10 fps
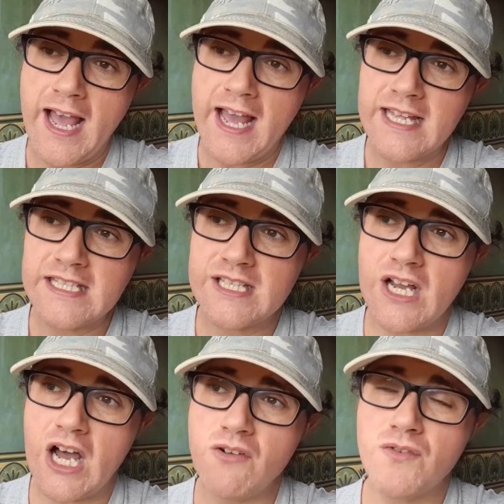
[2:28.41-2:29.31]
And
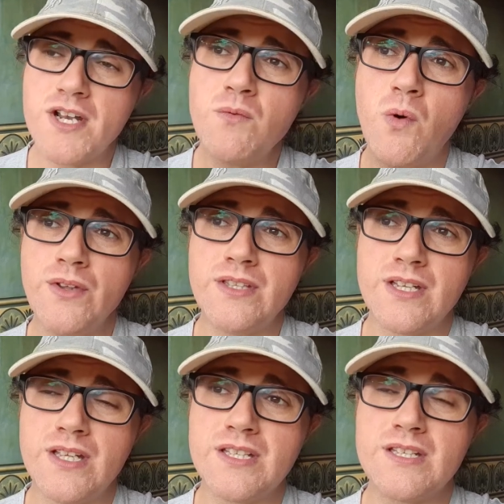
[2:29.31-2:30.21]
I really want
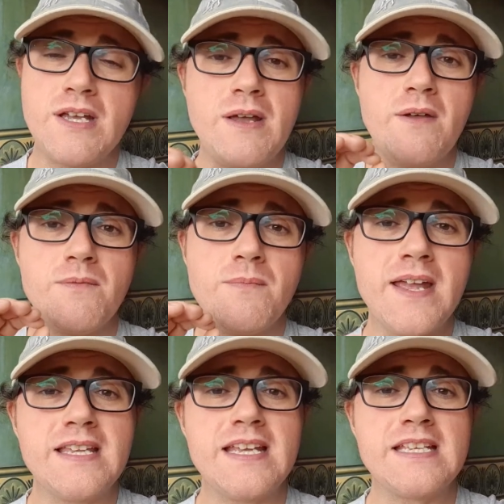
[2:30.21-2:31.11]
to
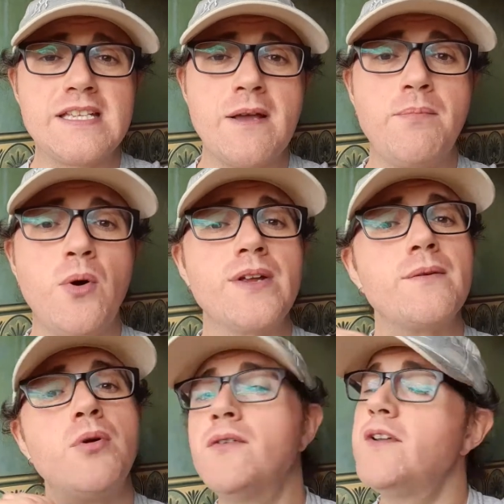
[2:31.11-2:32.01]
make this
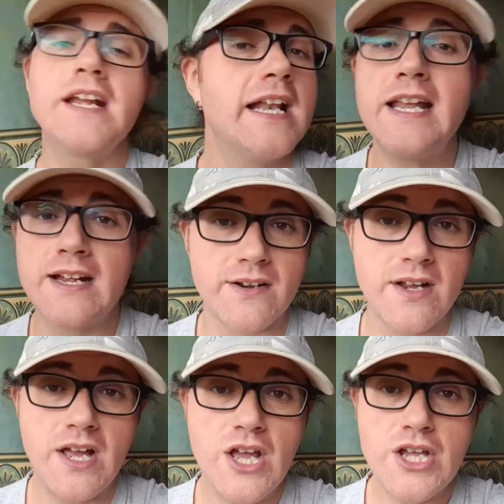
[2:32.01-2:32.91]
point perfectly clear,
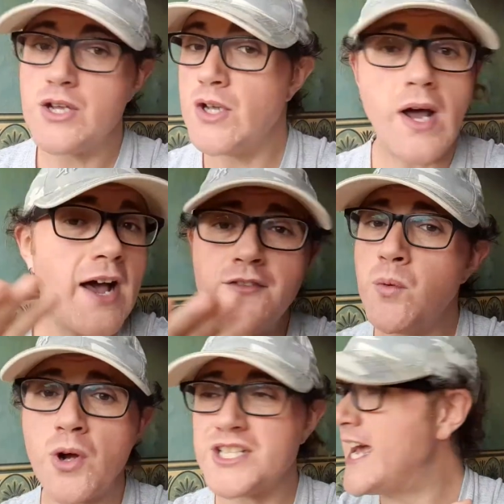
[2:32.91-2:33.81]
you don't have to
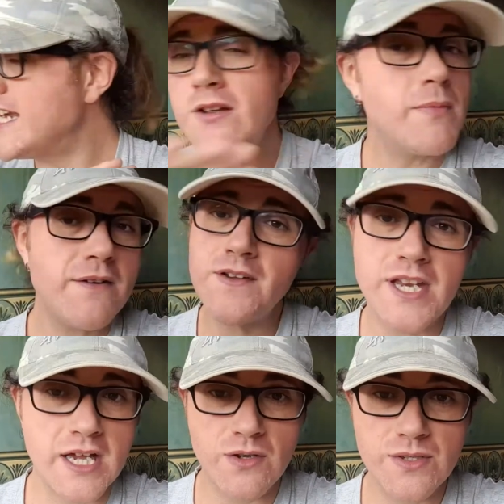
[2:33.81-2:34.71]
watch any of my
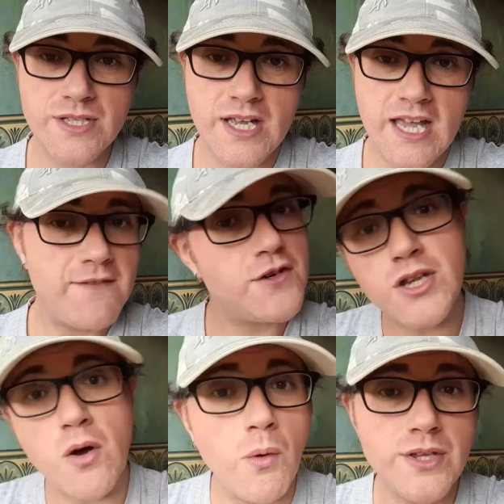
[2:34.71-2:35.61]
videos if you
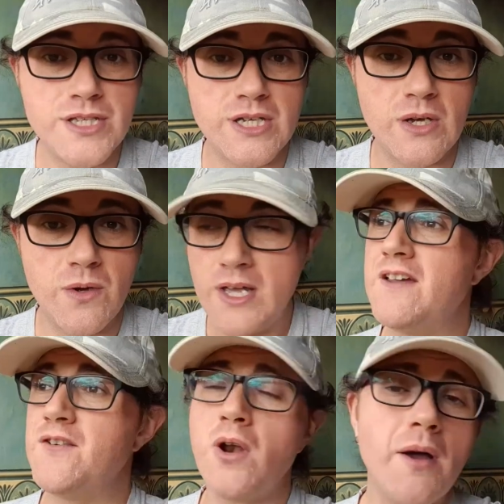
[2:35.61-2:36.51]
don't want to.
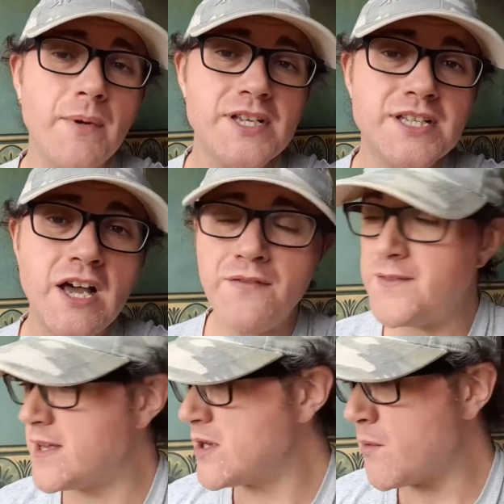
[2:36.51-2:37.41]
If you like my
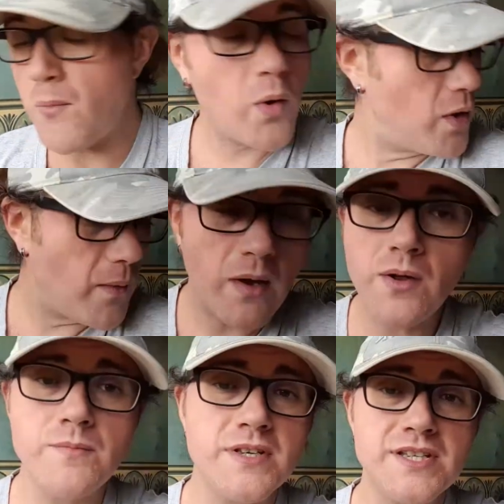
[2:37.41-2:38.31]
stuff, then you're more than
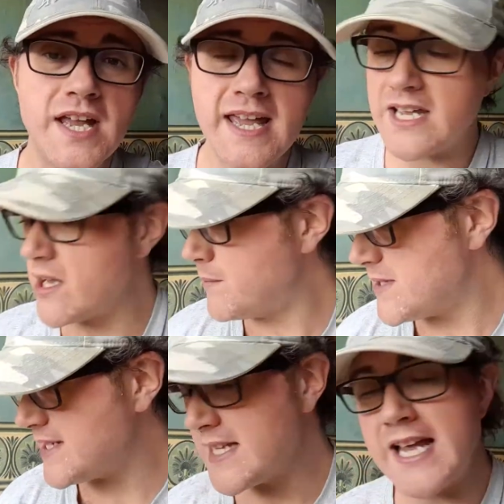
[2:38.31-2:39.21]
welcome to say, come
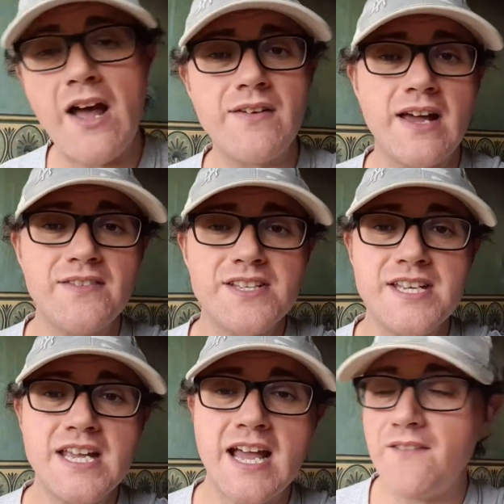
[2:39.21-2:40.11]
and sit down, have a
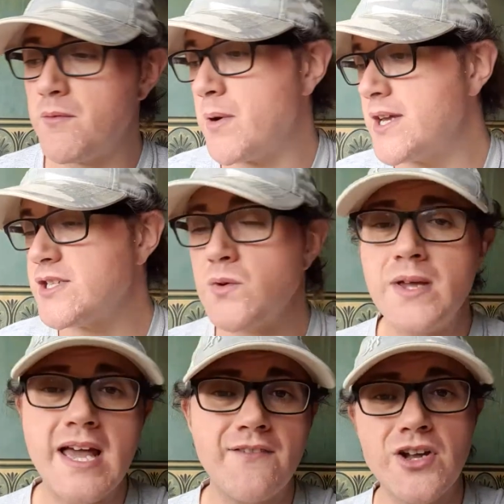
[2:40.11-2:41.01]
seat, have a bite to
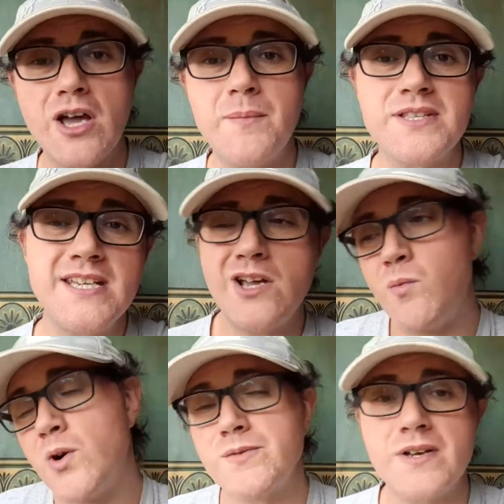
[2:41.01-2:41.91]
eat, have a cup of tea
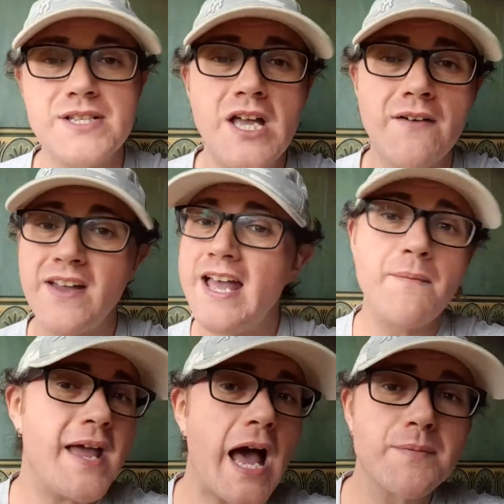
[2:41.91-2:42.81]
and watch my stuff.
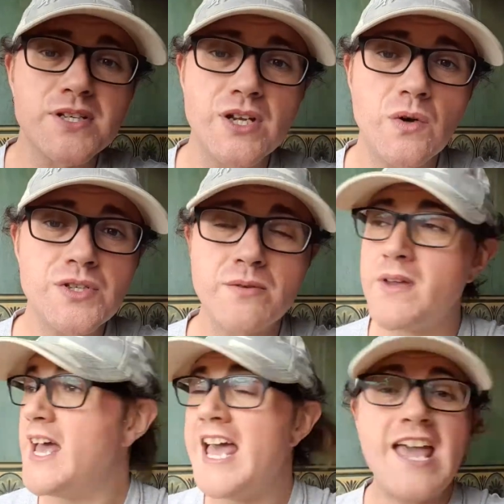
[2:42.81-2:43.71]
It'd be absolutely awesome.
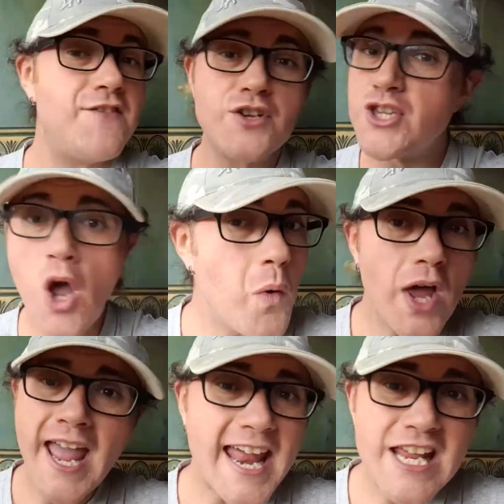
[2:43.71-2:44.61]
If you don't
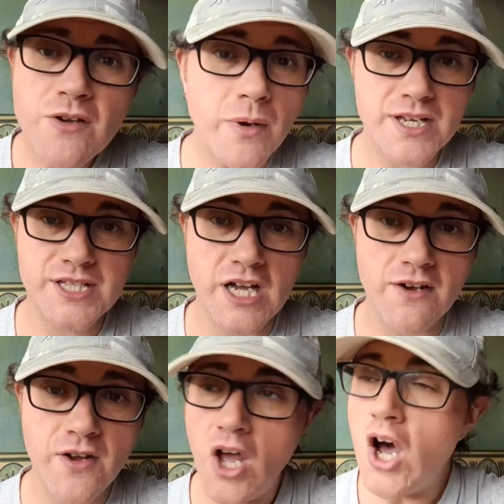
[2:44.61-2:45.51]
like any of my
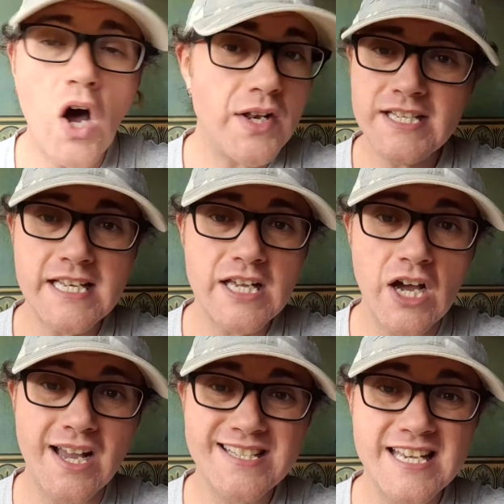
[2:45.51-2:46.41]
stuff, honestly,
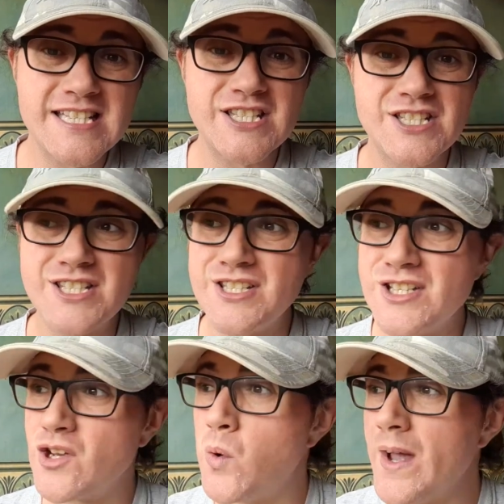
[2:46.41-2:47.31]
guys, it's
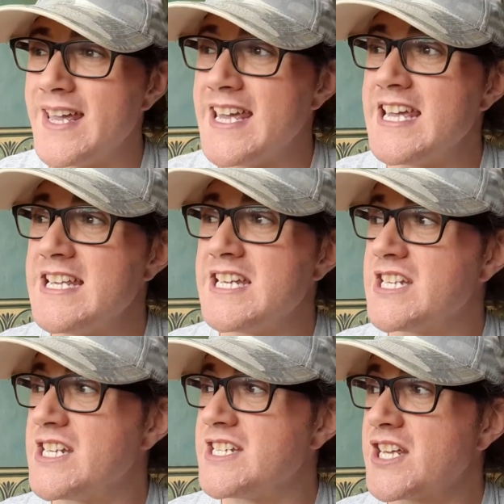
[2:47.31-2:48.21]
quite
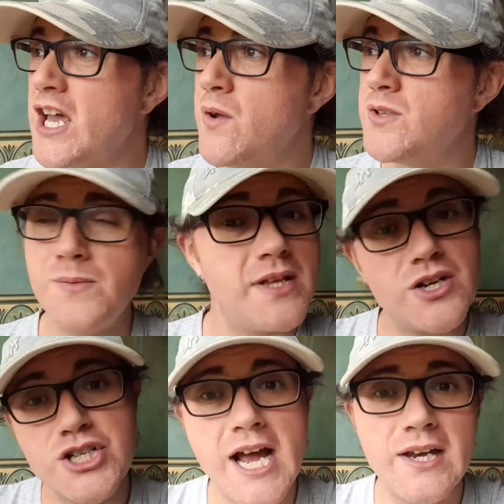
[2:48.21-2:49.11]
easy just to go to
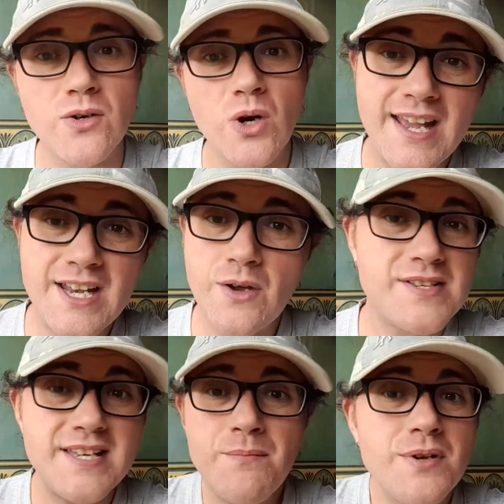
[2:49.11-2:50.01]
another channel. You know,
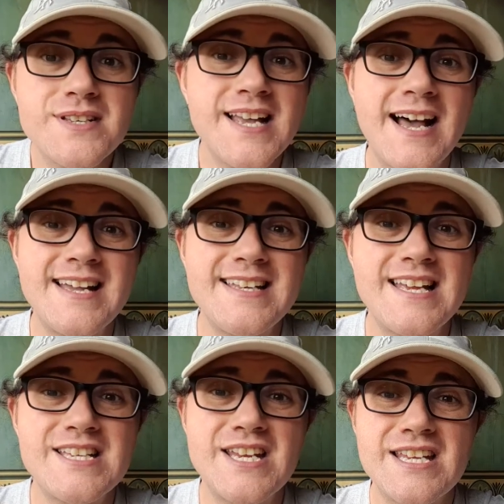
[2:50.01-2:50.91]
as simple as that, isn't
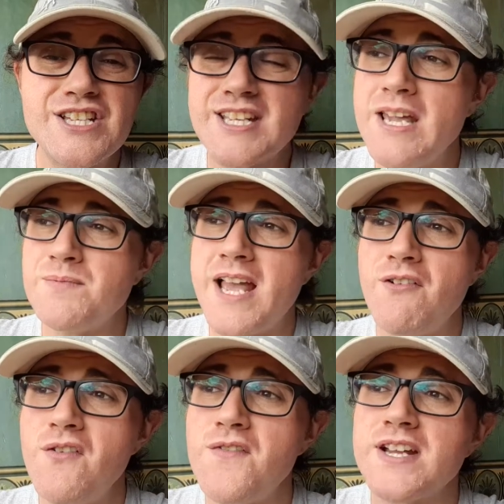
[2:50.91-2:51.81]
it? It just keeps
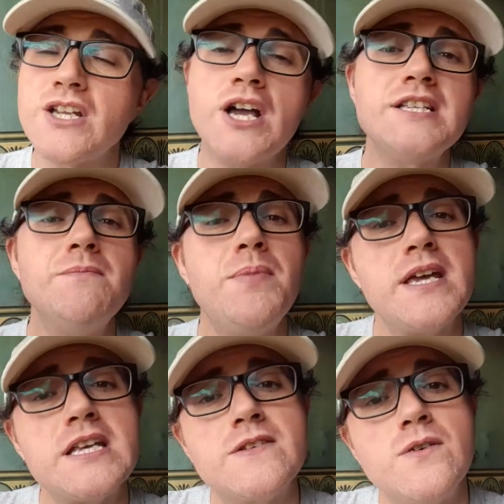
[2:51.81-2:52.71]
everything nice and
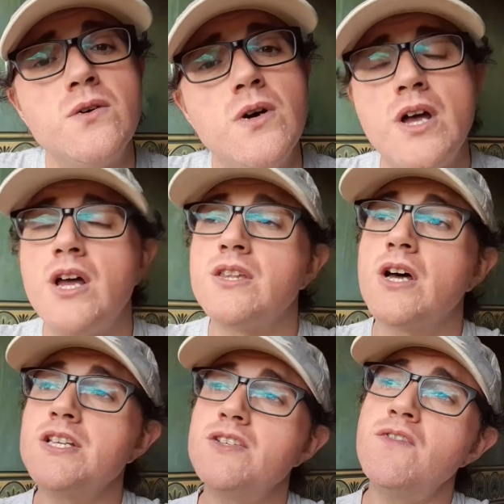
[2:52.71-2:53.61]
peaceful,
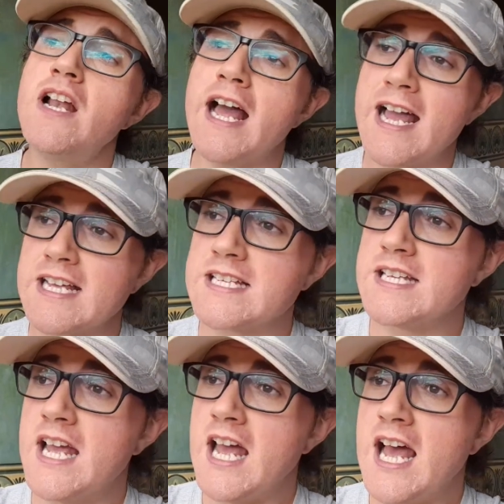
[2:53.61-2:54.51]
nice and
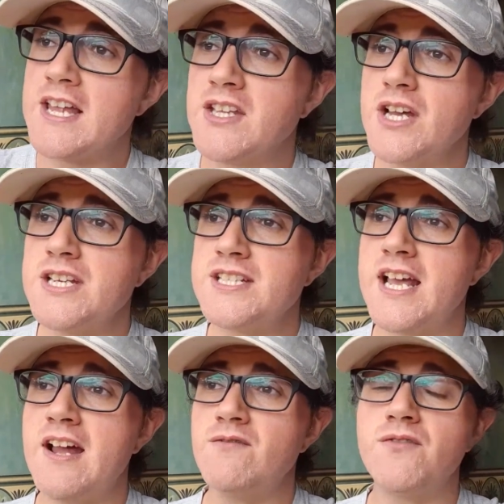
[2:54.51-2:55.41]
relaxed, and nice
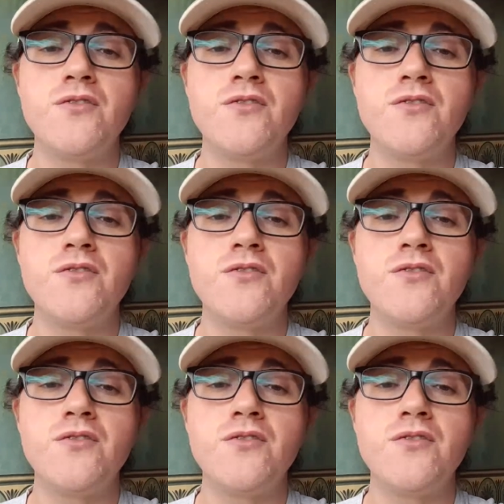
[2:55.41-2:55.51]
and